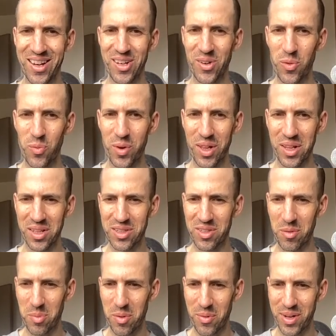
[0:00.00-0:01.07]
you're really
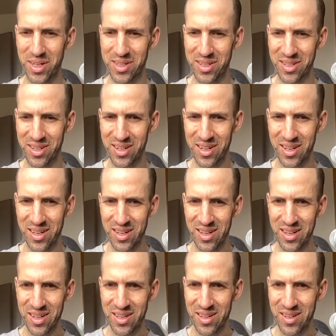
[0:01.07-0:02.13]
super rich.
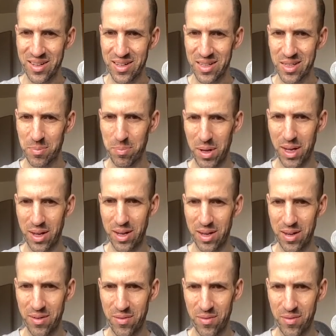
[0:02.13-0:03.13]
Spain.